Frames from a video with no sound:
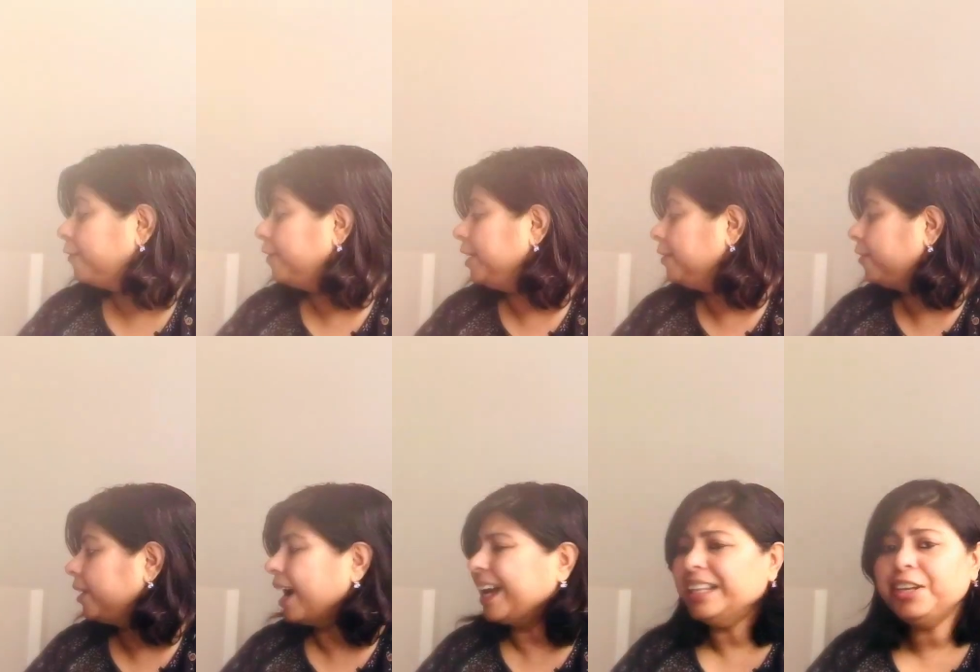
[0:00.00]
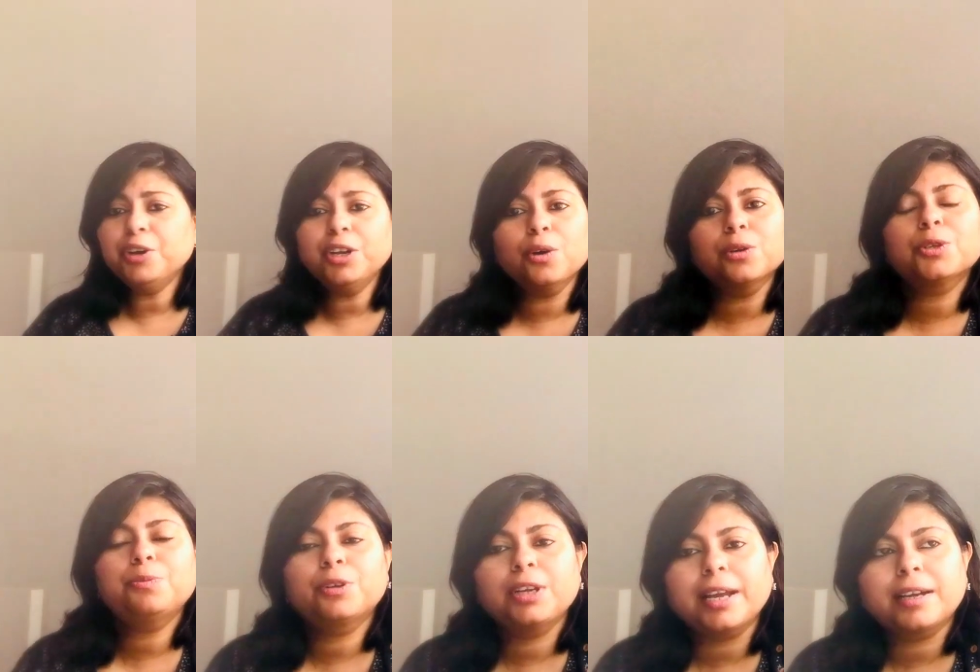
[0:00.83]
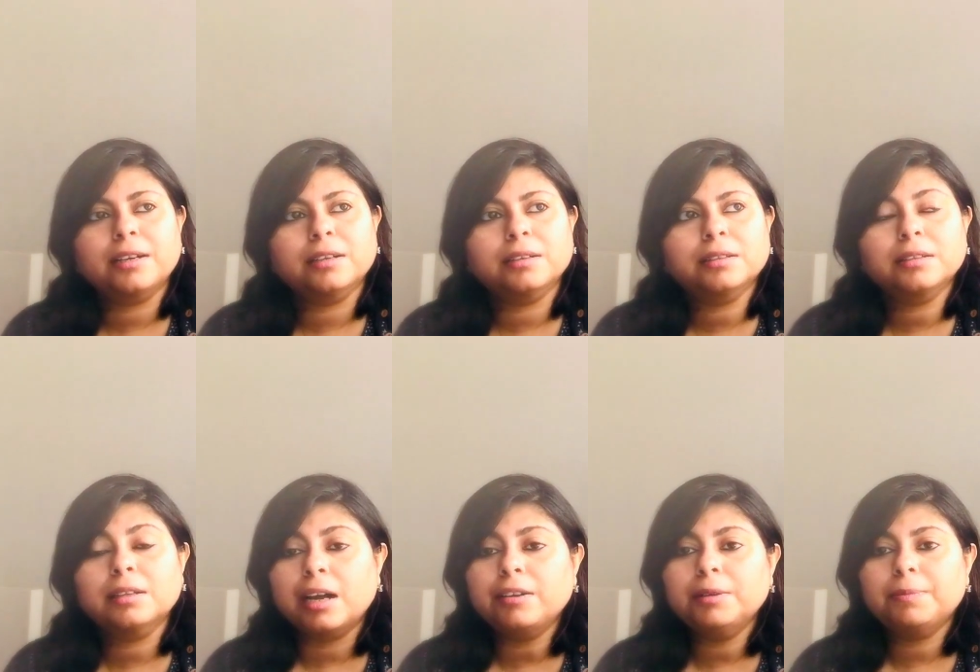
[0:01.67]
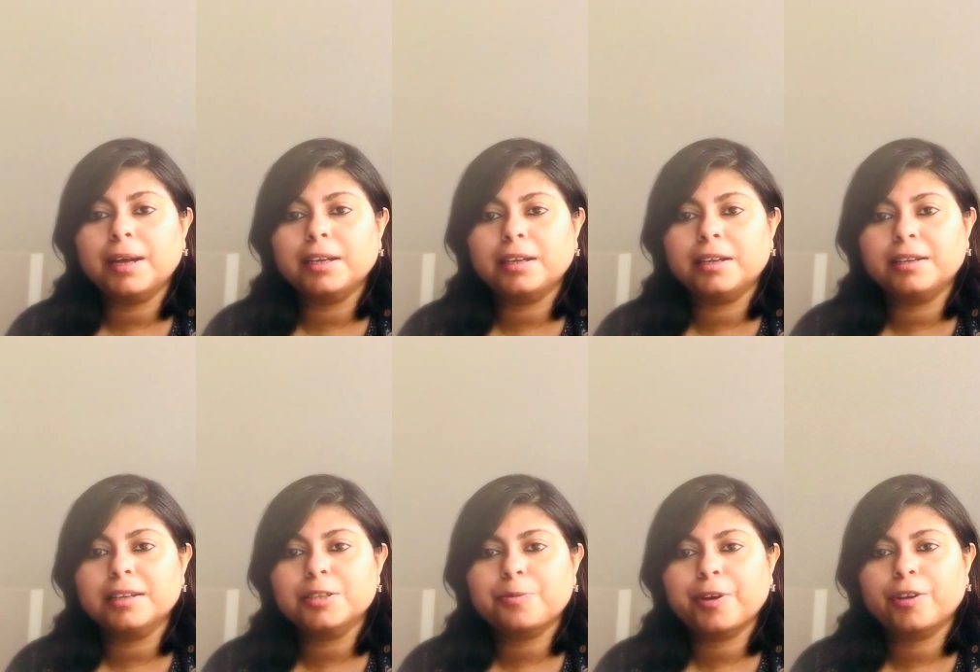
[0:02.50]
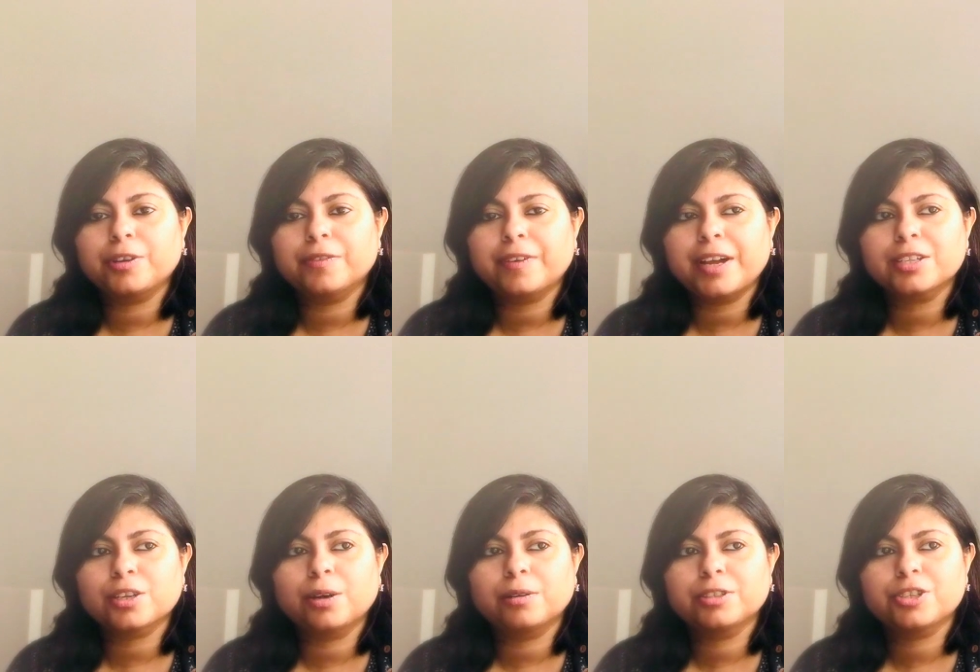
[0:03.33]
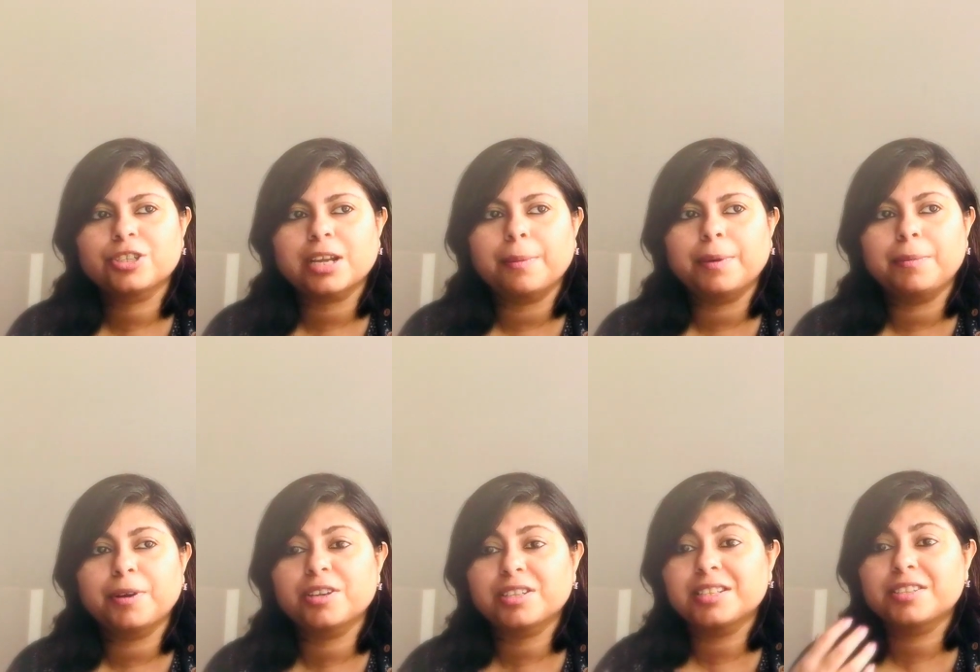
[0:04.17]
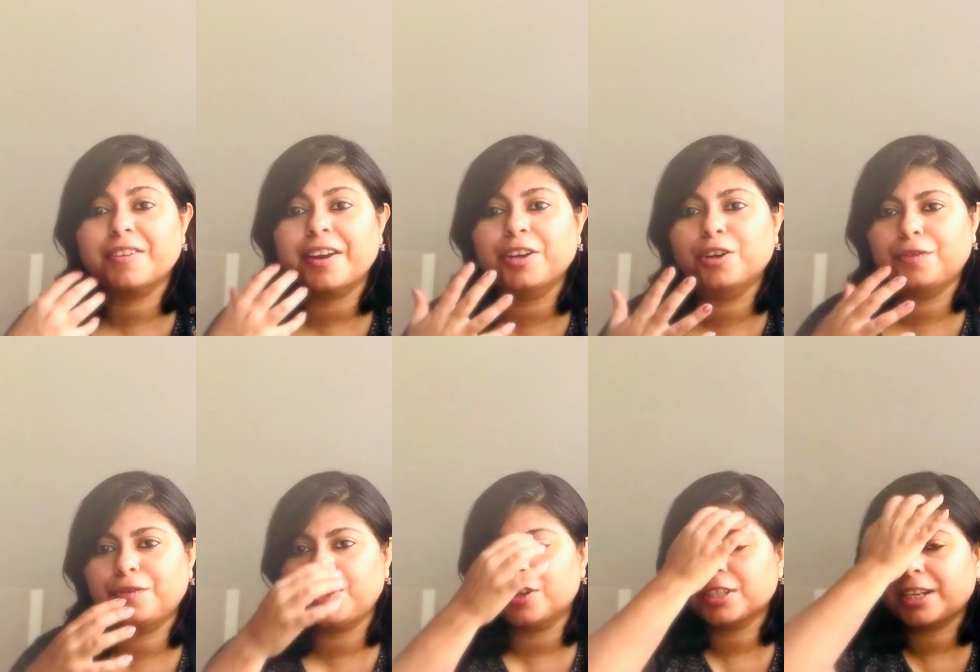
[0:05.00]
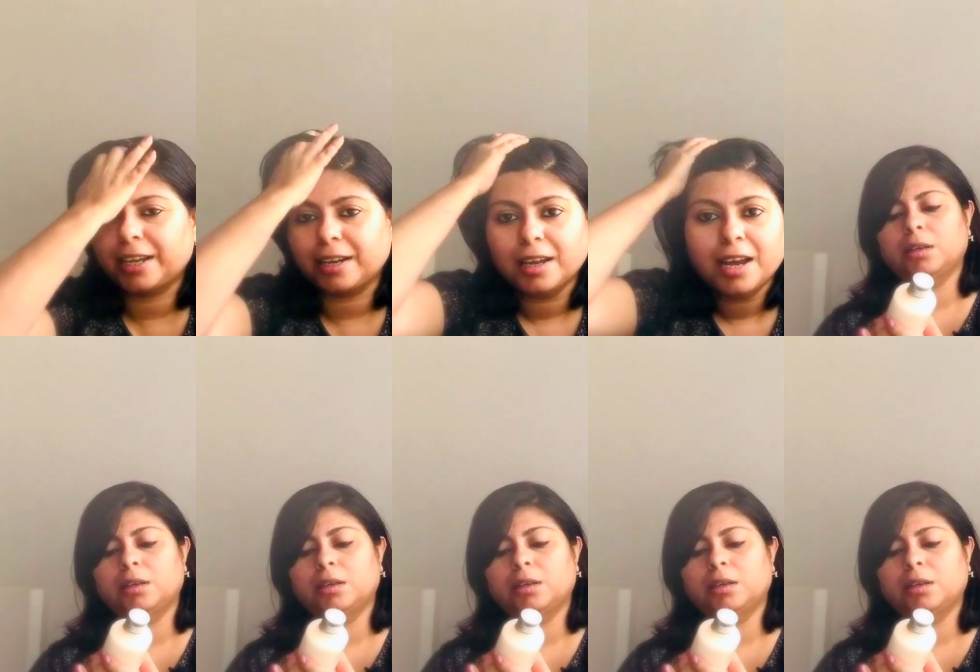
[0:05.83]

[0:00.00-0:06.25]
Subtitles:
feel free. I think you can also put like a nariyal pani in it and spray on your face, or just dab it, because it's very good for your skin.